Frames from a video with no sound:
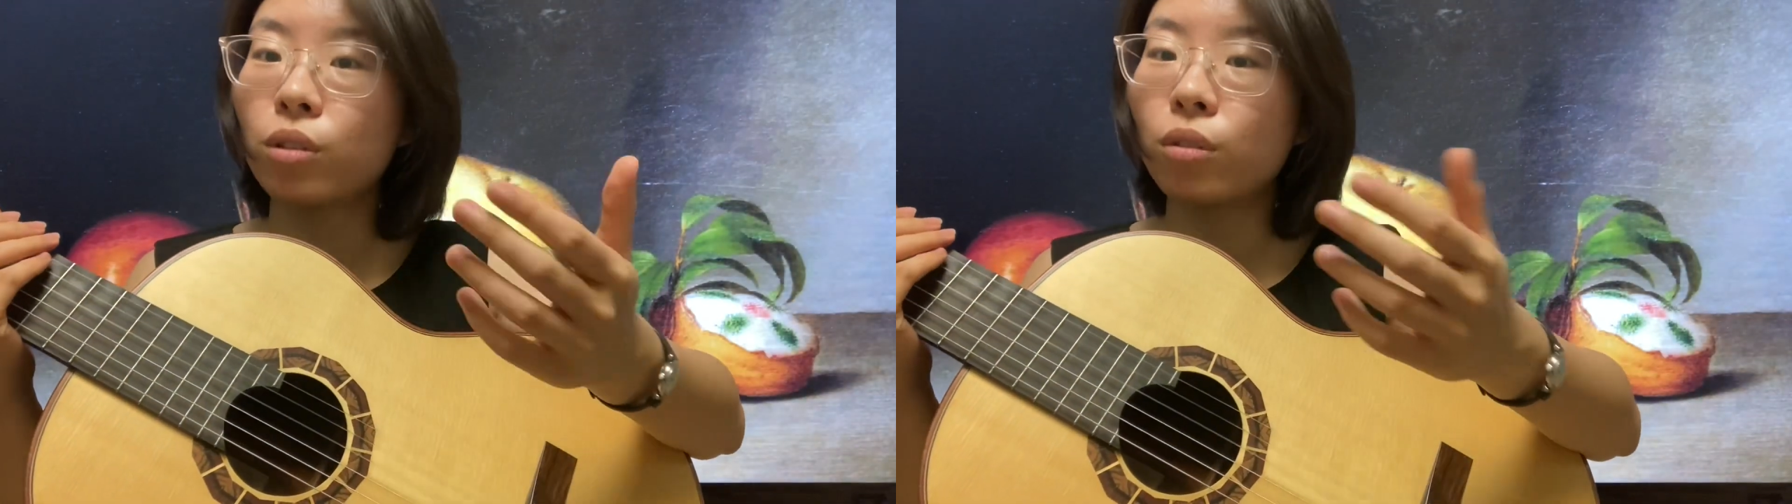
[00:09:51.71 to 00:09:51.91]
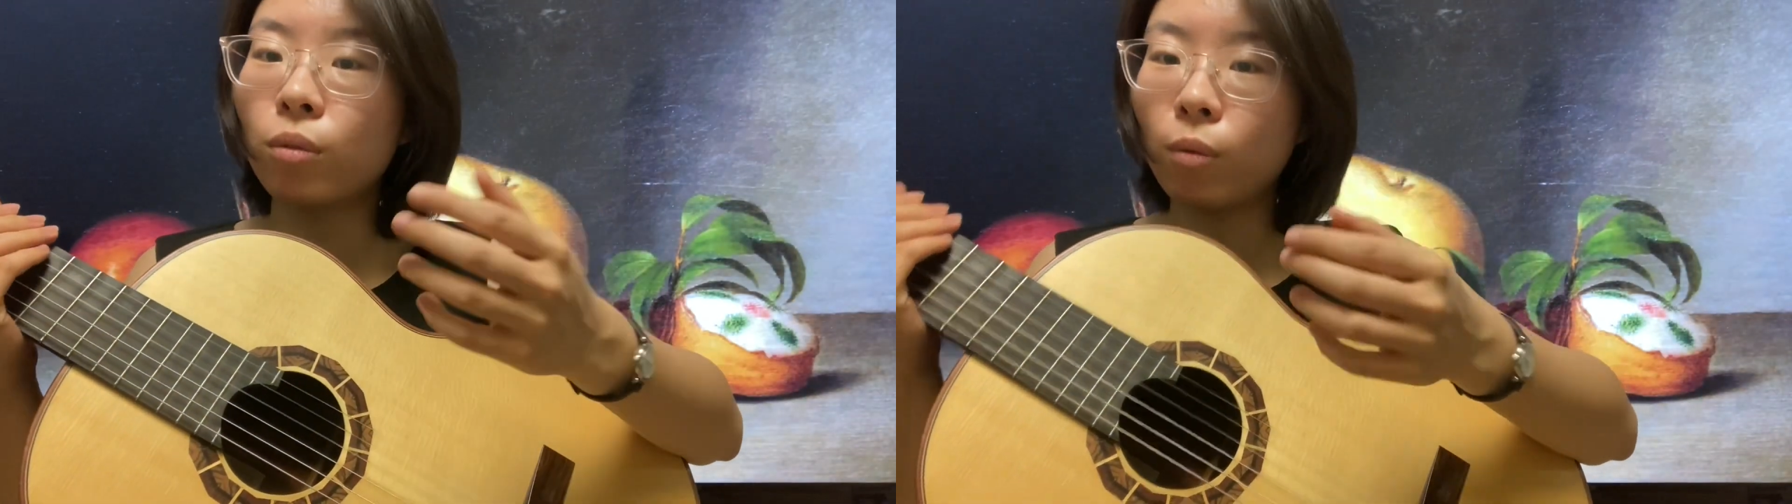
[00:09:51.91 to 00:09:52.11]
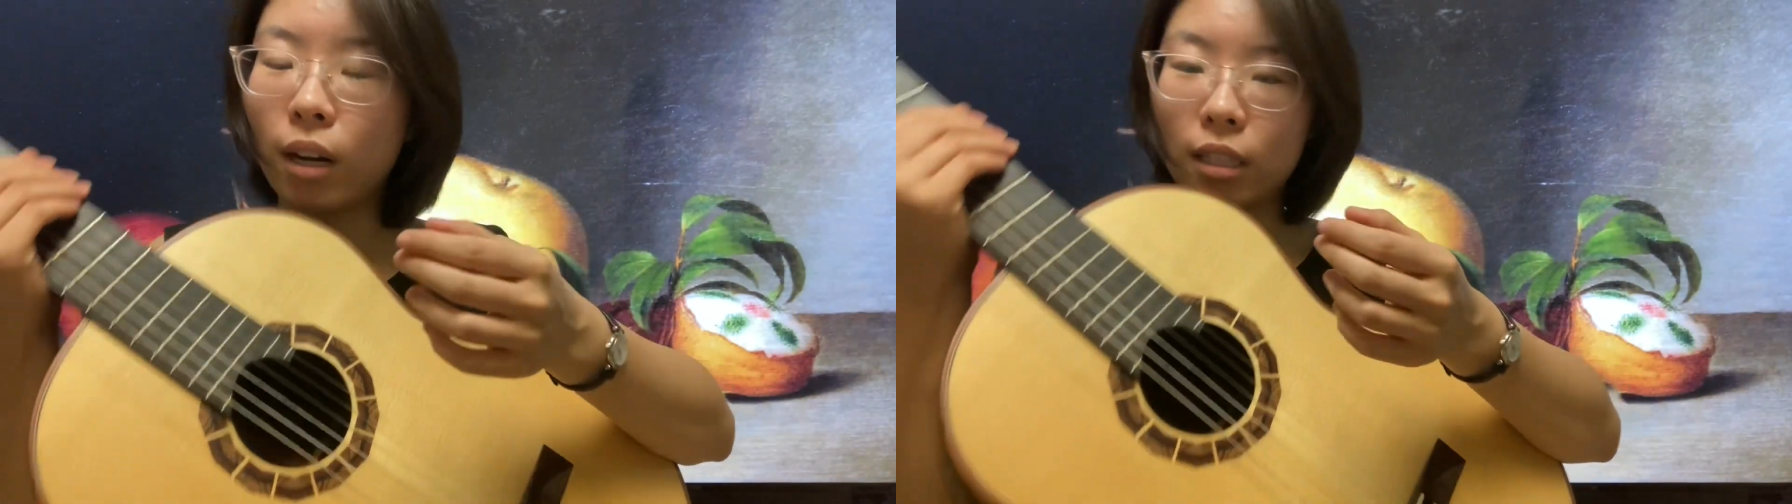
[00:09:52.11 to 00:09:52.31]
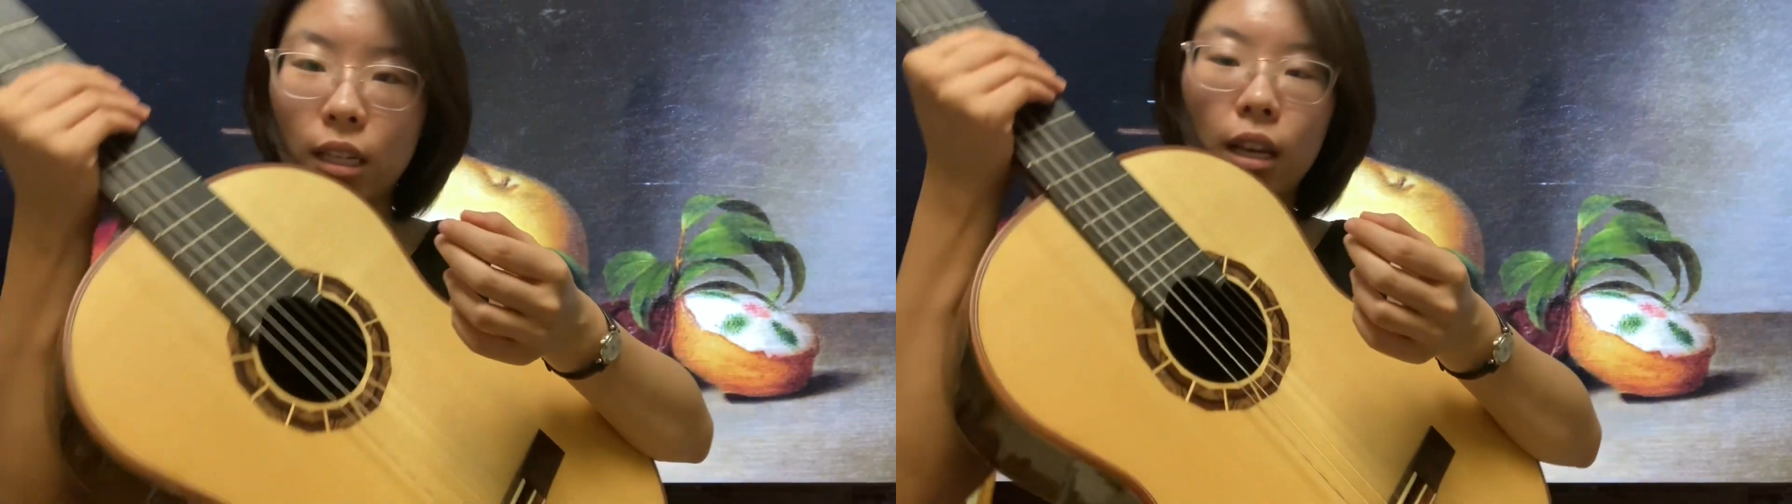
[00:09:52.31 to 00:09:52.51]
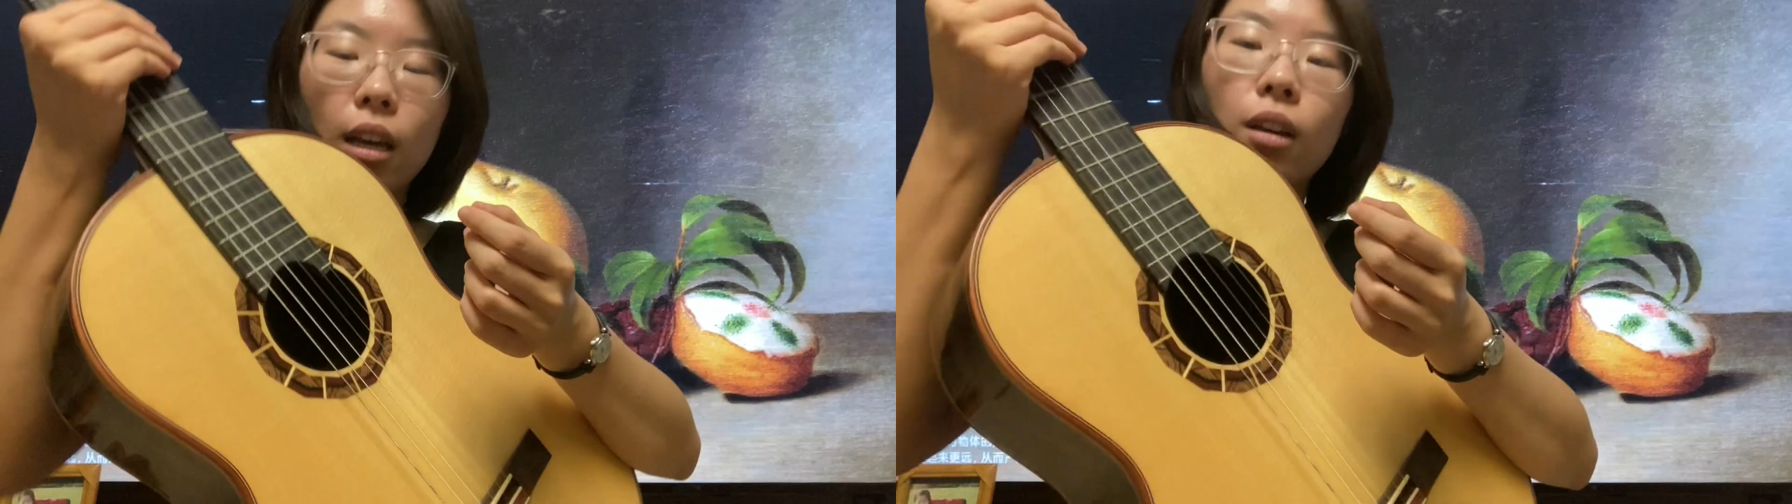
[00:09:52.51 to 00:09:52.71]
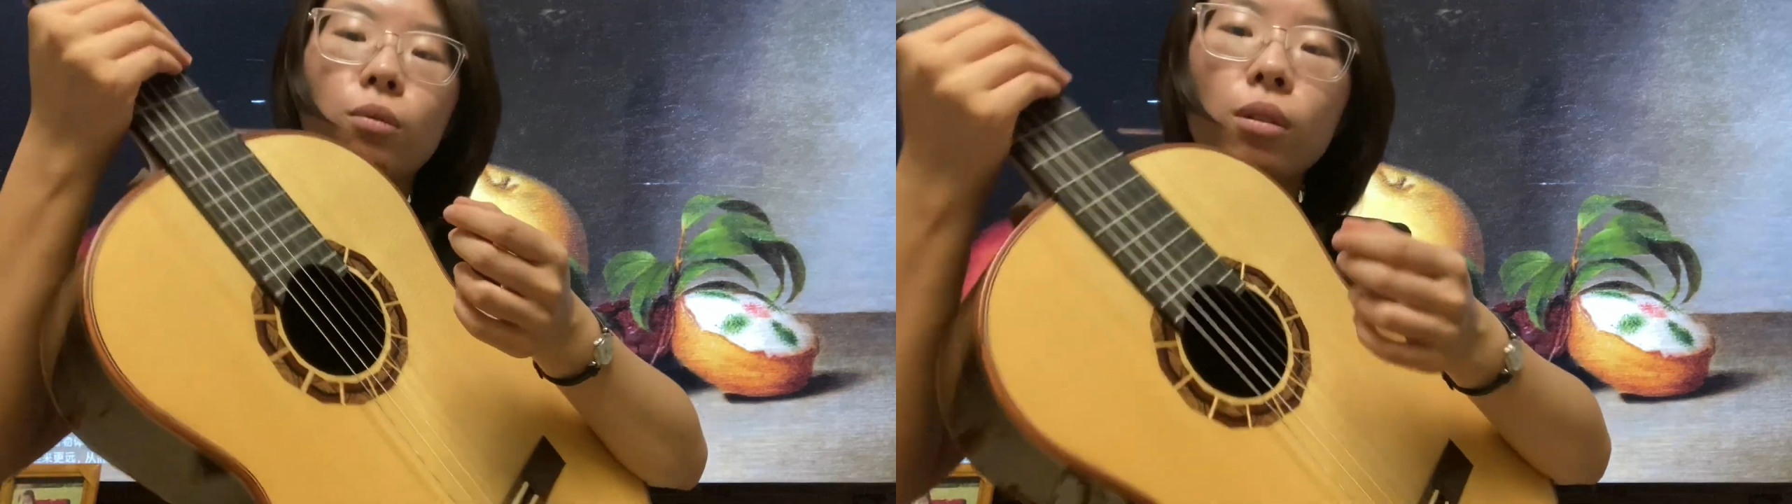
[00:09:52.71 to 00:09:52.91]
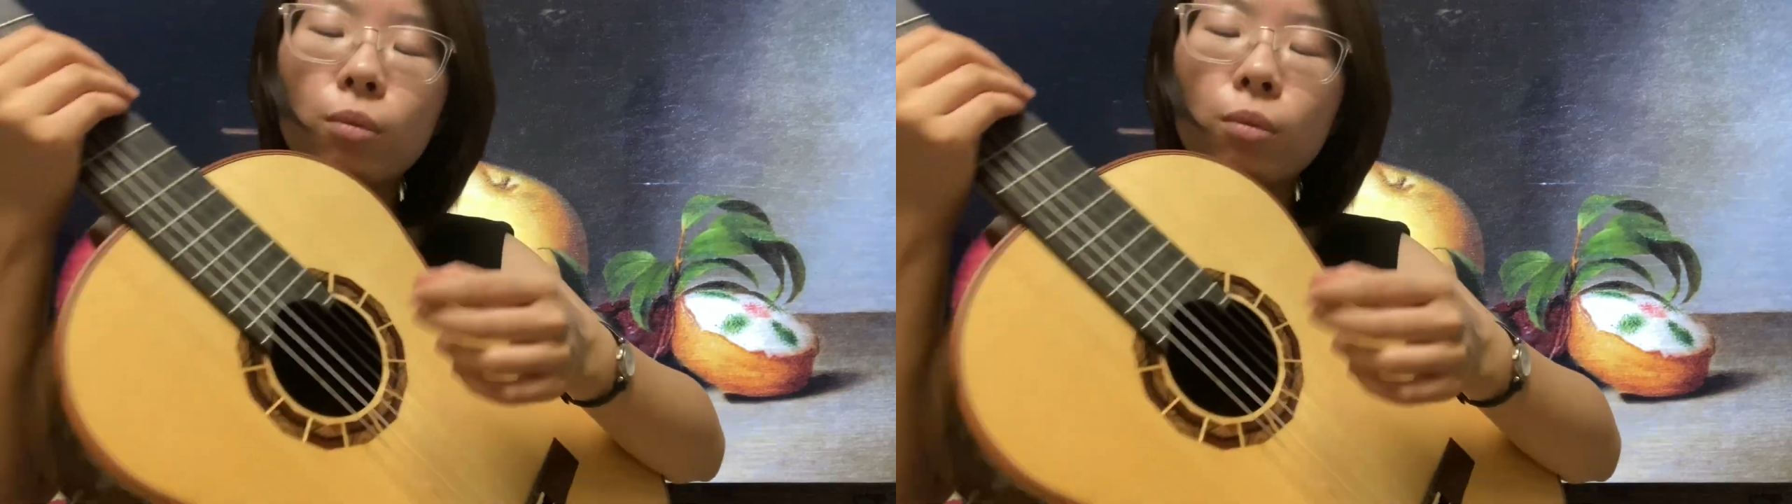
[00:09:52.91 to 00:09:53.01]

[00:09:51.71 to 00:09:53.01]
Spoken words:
don't want. We